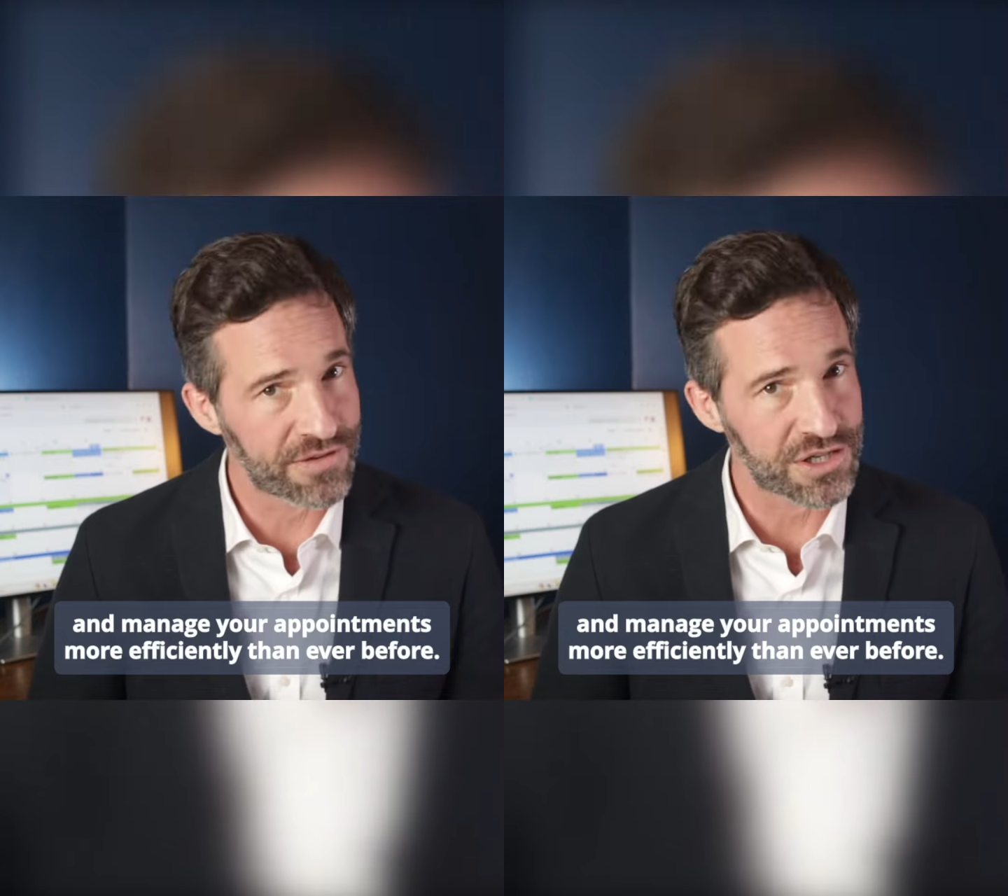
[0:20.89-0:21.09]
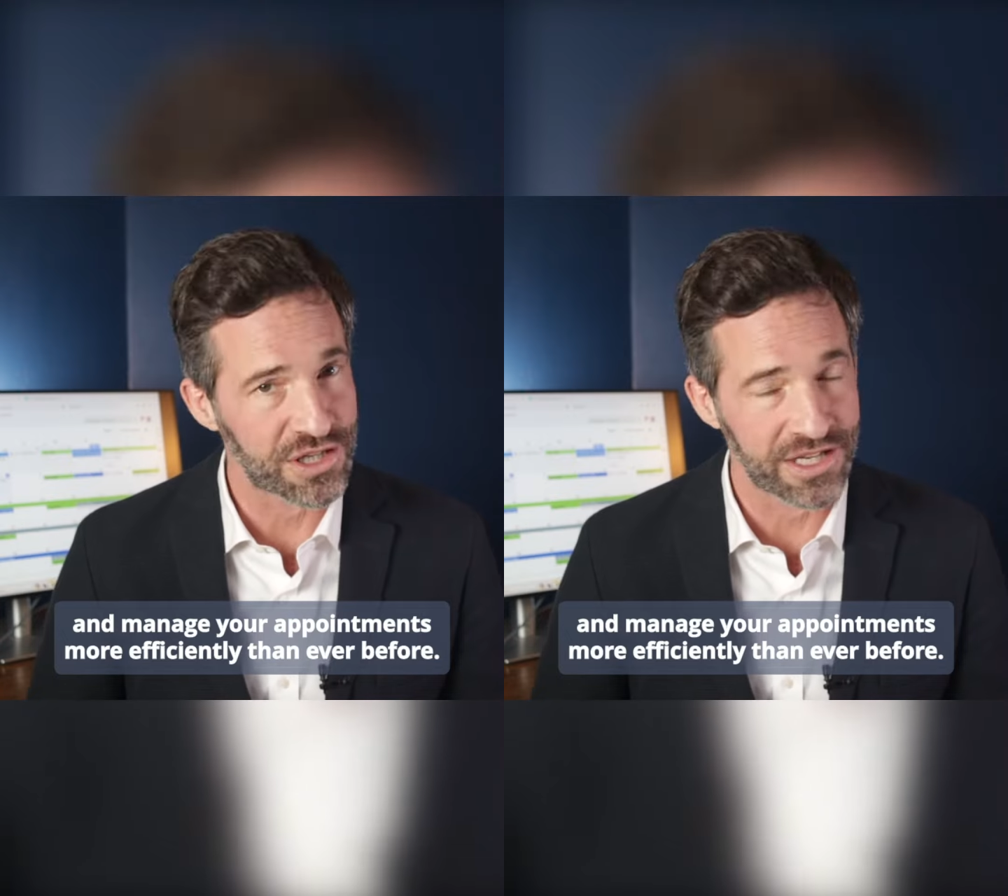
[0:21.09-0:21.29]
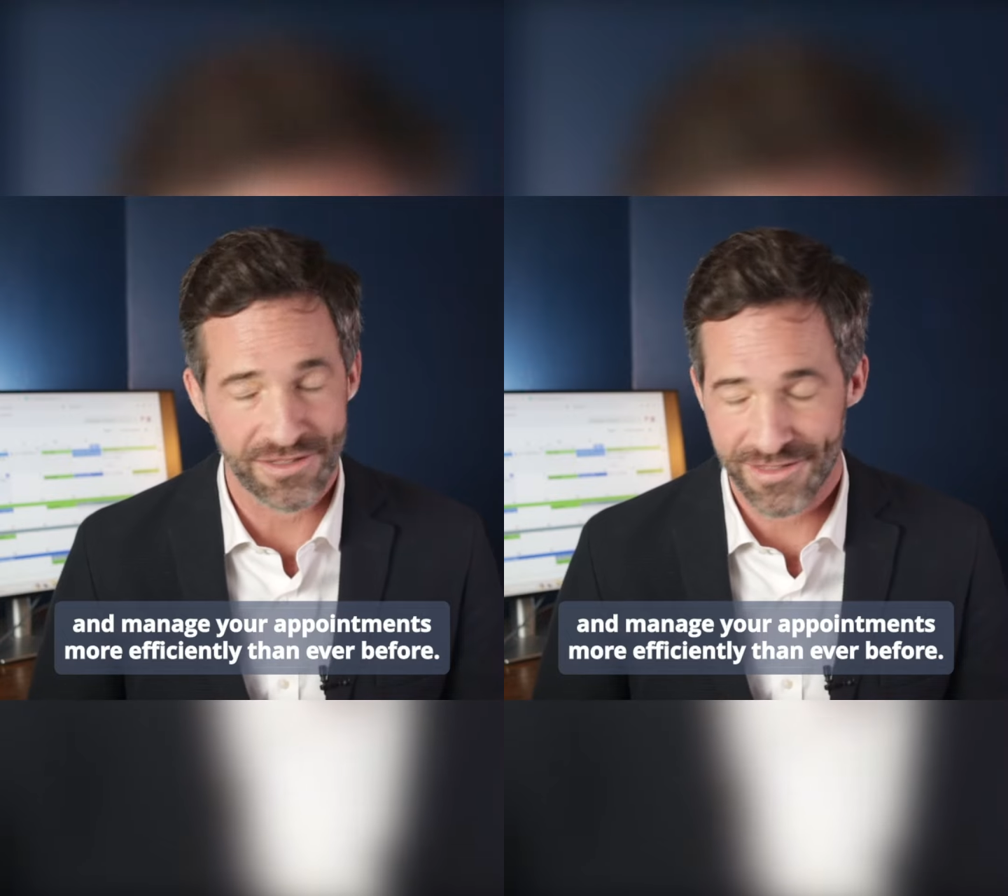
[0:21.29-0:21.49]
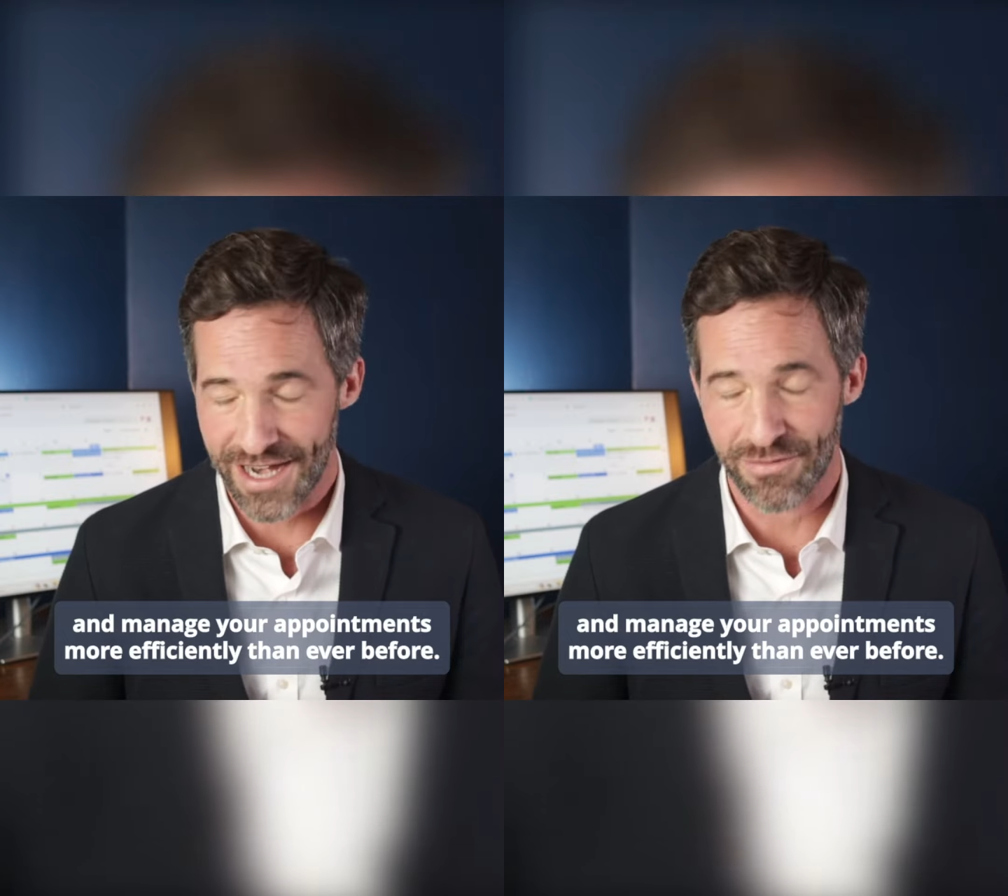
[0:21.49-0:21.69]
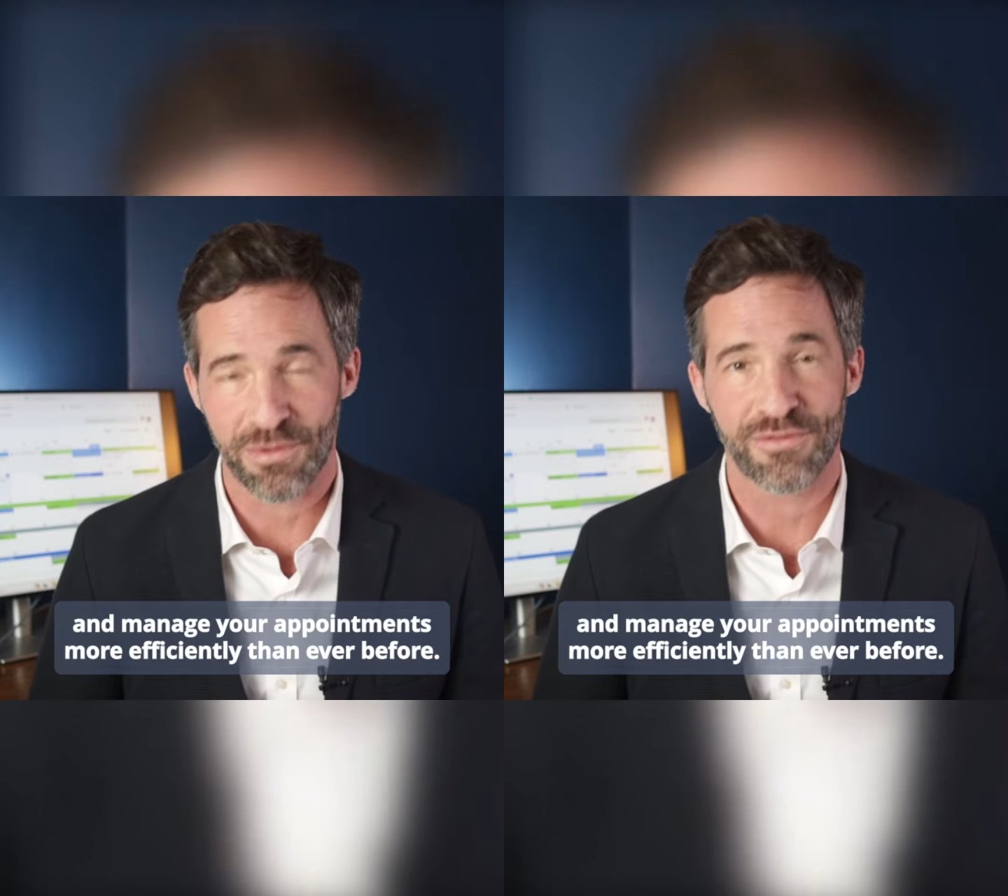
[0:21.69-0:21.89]
efficiently
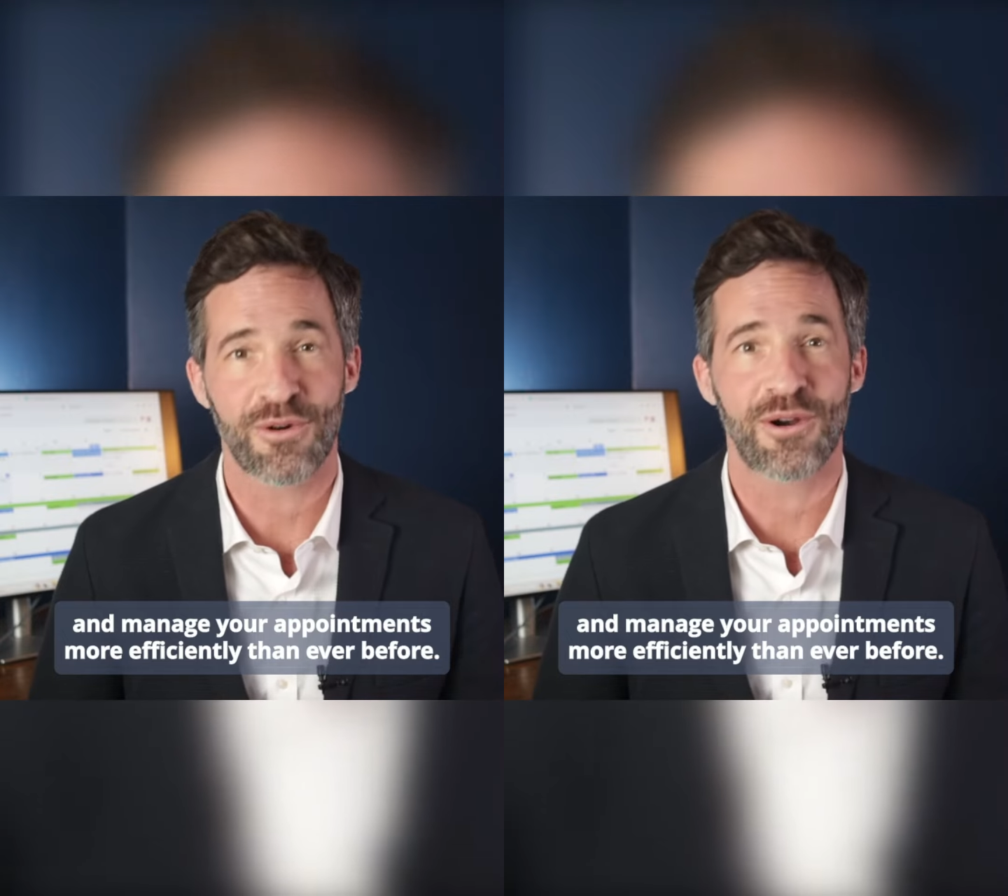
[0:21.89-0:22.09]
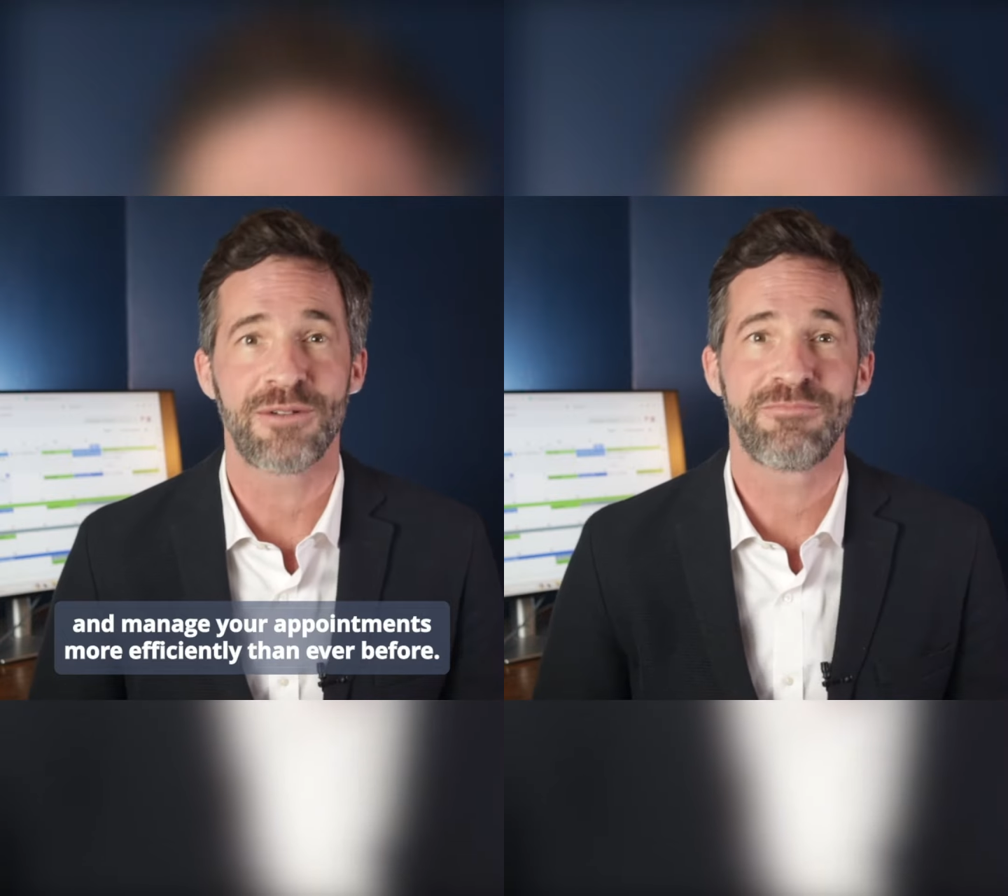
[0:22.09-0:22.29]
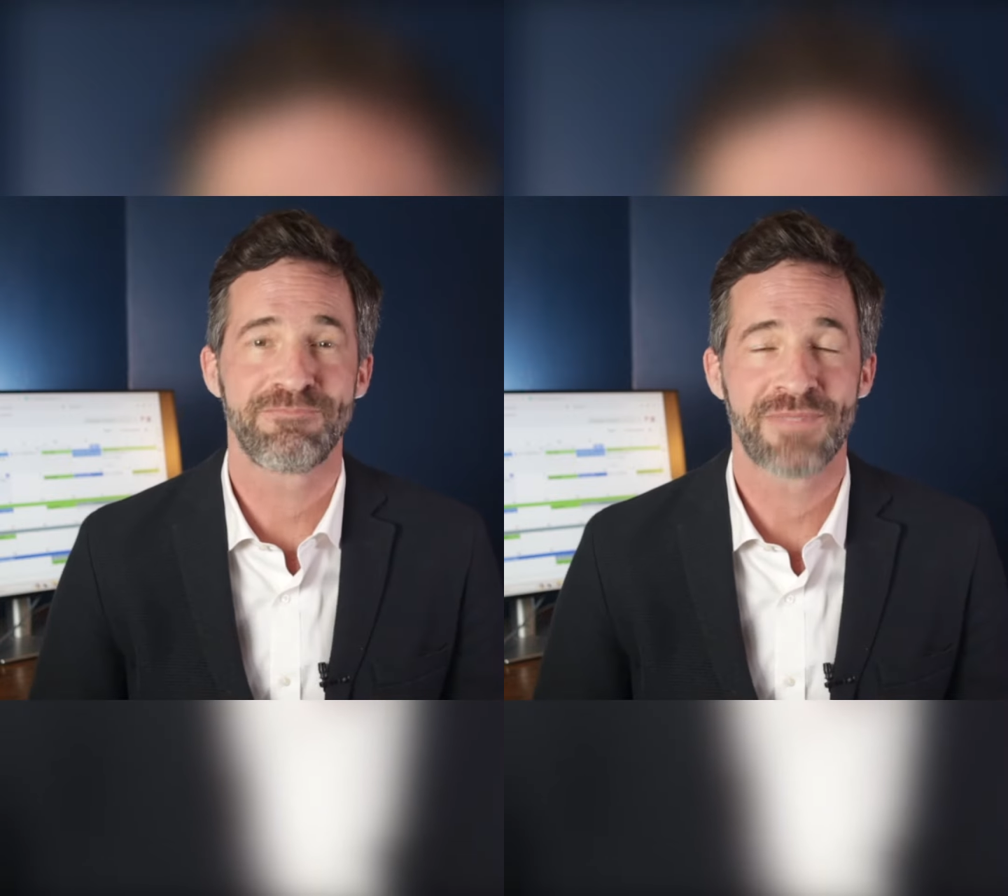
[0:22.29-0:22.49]
than ever before.